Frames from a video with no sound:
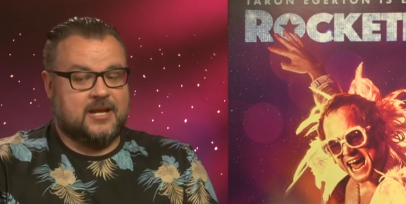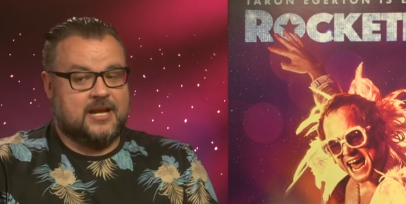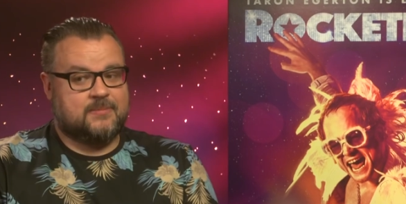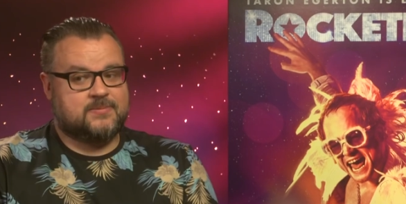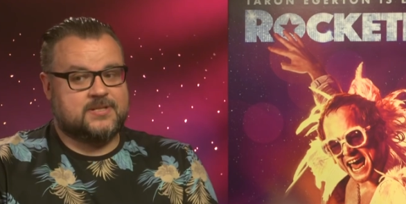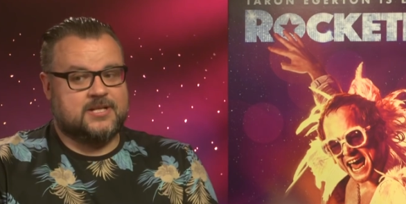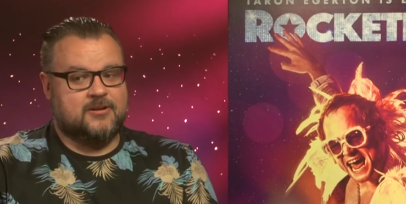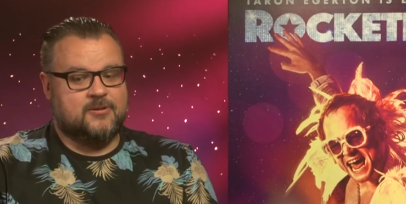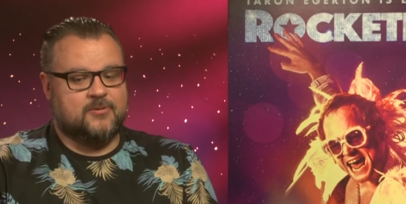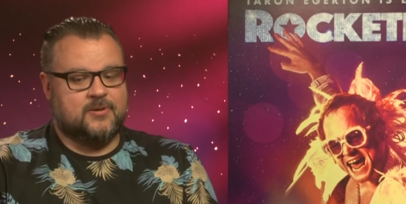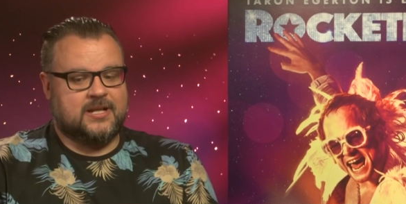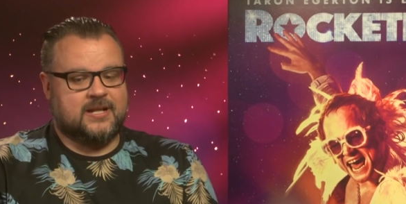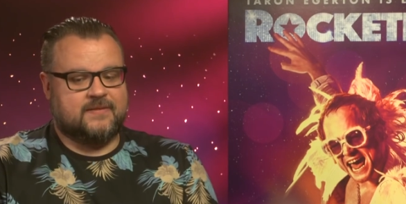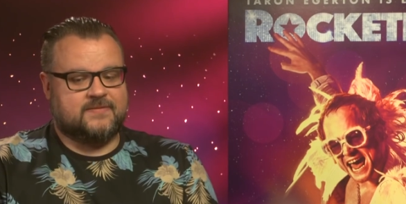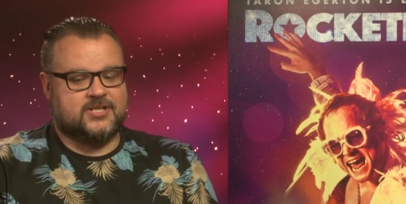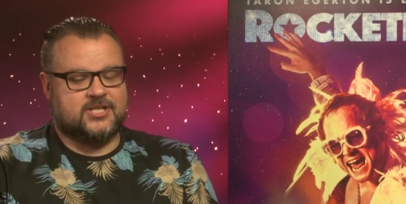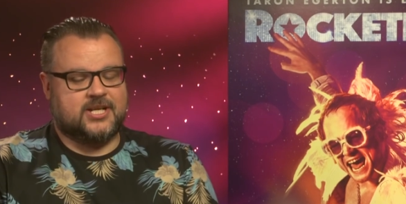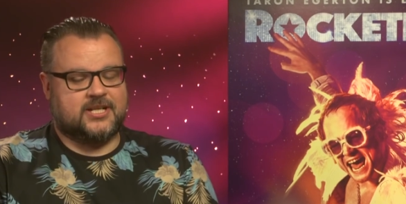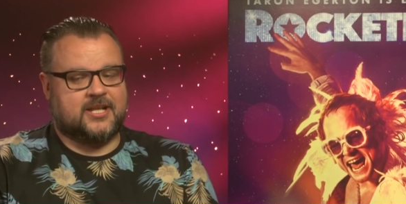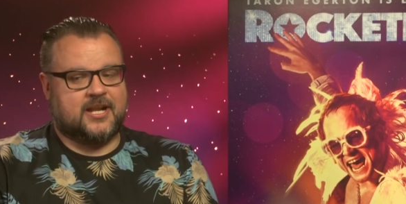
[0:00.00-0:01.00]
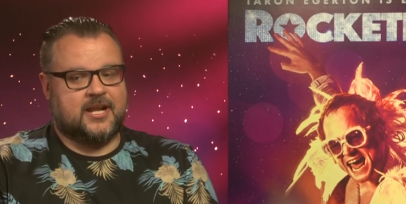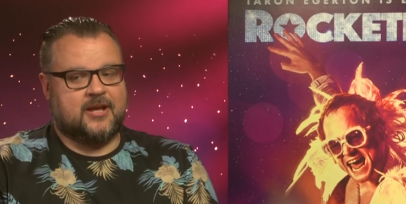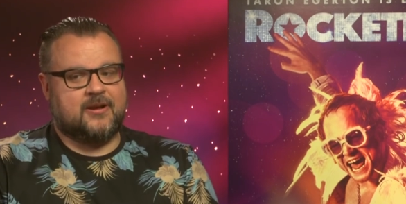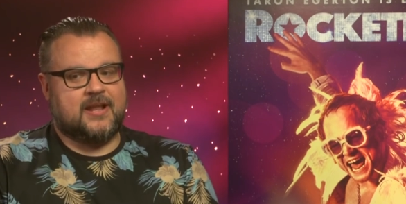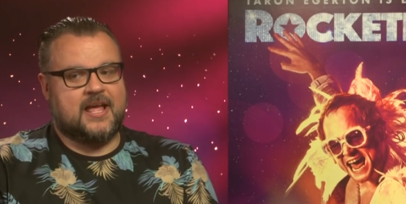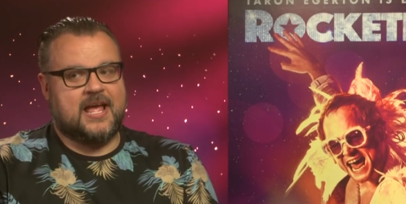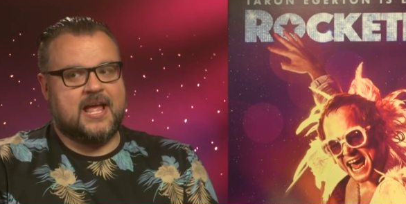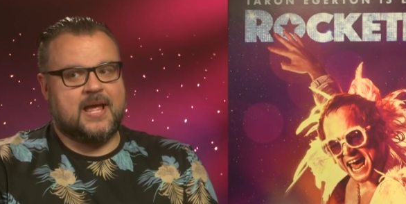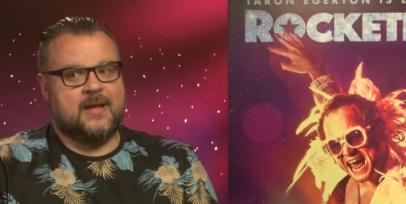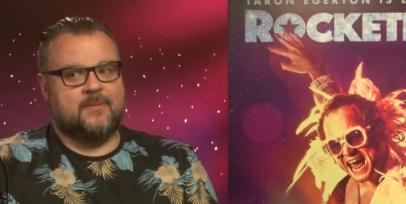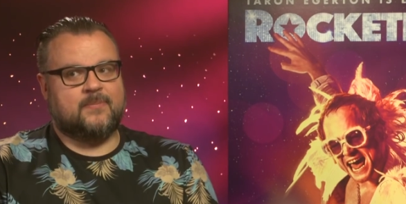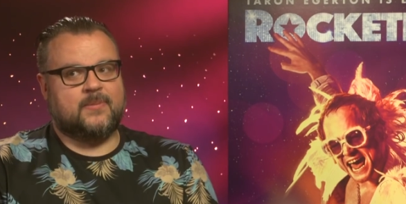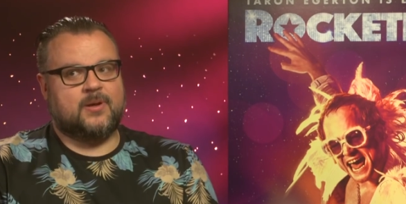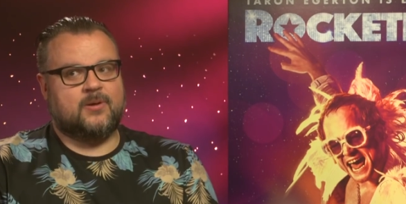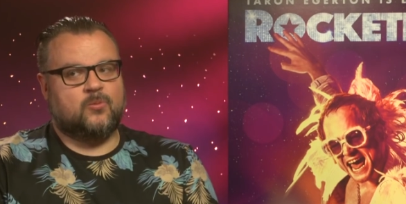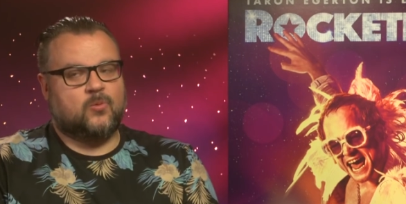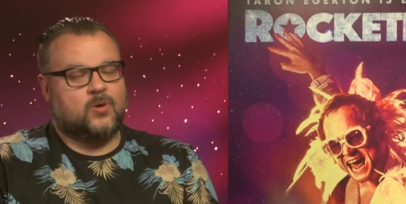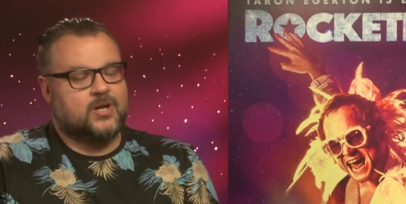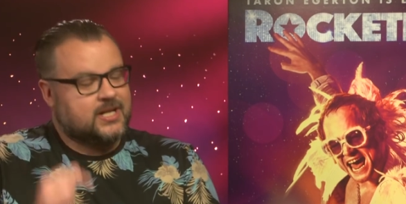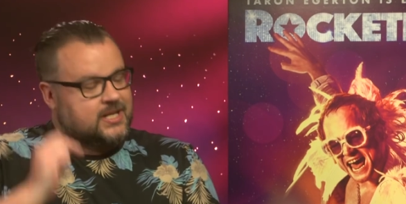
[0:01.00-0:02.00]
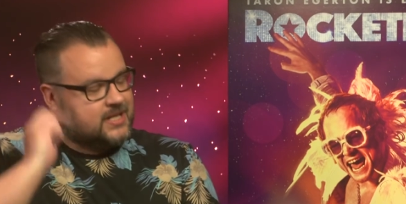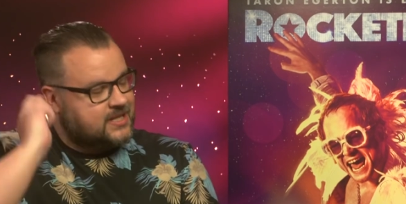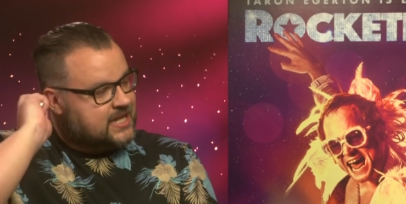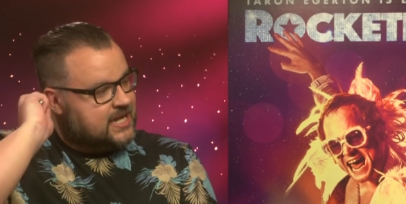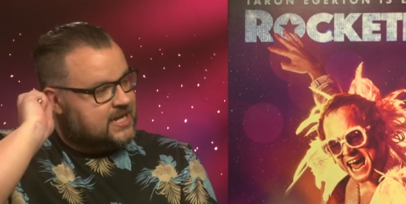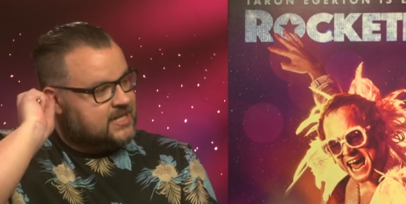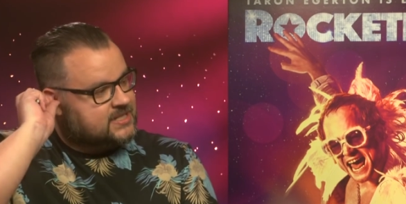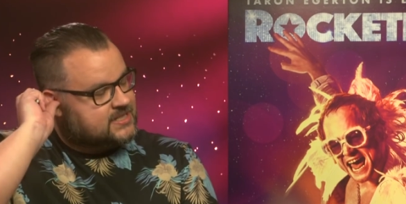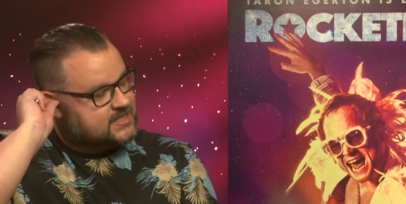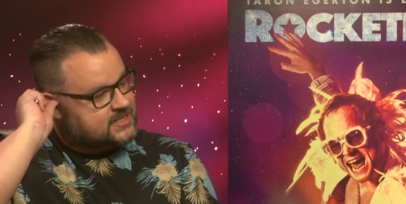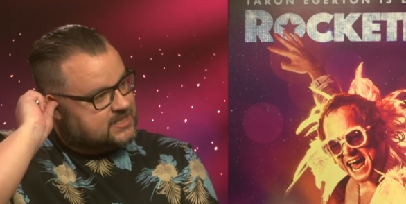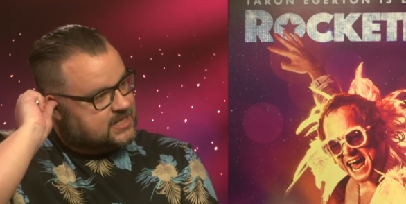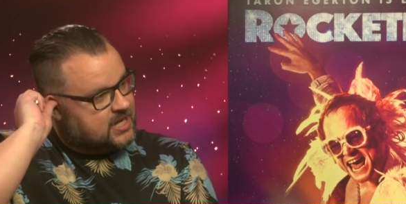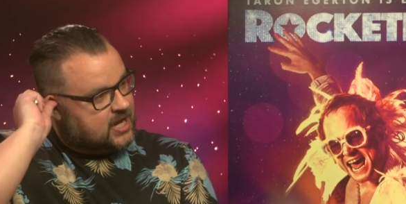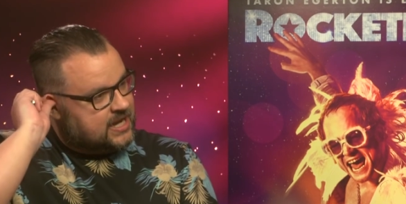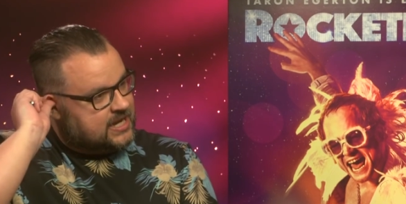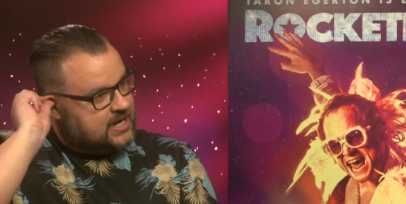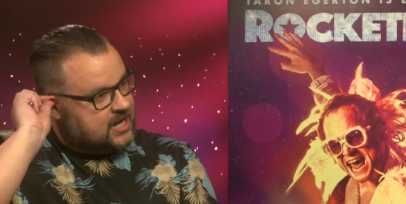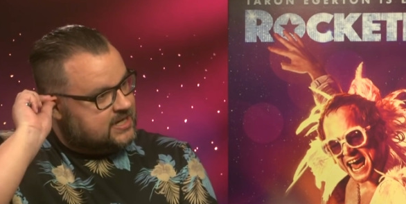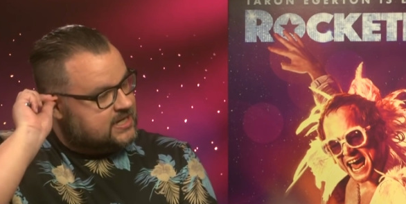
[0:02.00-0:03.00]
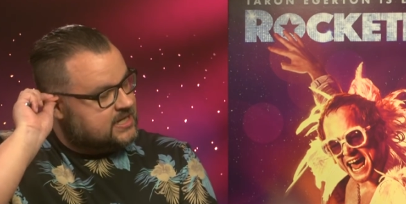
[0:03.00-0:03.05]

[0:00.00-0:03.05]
Speaker 1: absolutely. We'll have to check that out. Um, one of the things I, I